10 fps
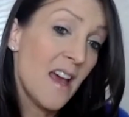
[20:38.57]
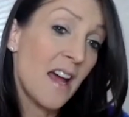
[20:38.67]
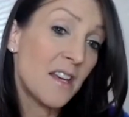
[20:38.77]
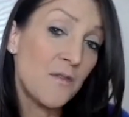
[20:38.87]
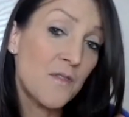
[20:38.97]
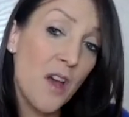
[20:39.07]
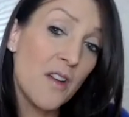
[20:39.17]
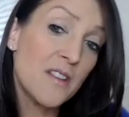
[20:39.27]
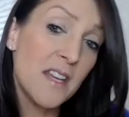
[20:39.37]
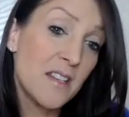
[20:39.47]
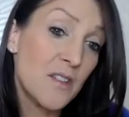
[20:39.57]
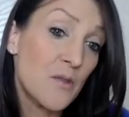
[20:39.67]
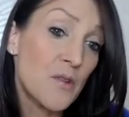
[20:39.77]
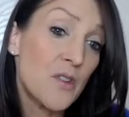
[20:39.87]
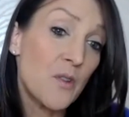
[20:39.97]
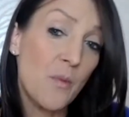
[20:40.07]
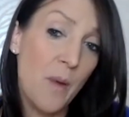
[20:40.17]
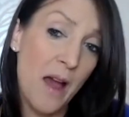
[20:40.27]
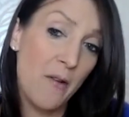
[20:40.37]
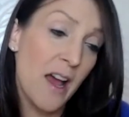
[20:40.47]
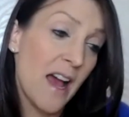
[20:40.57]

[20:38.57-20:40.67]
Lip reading: and you've turned it into your superpower,